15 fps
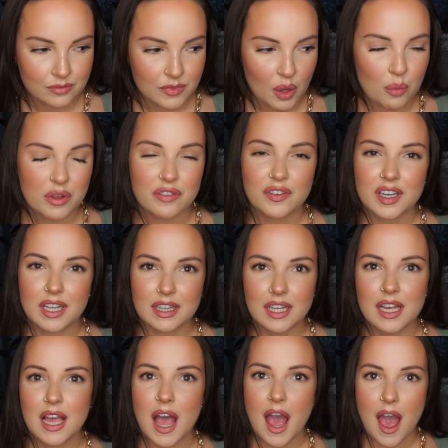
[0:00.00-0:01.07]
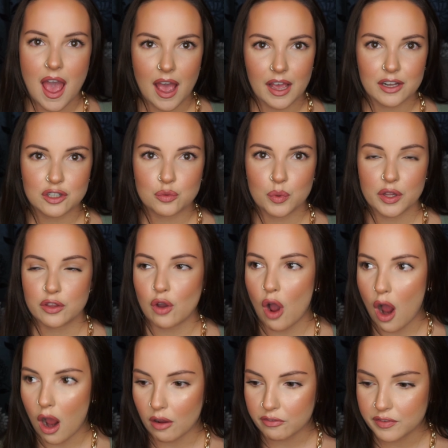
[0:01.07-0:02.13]
With vanilla and with
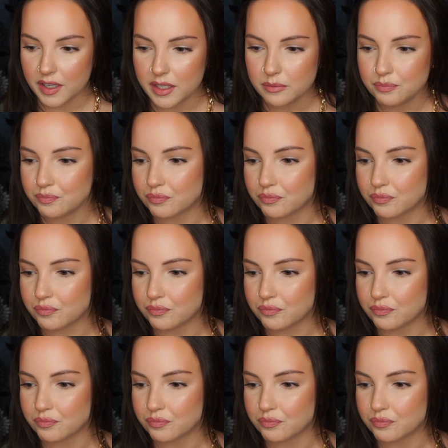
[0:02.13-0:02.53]
coffee,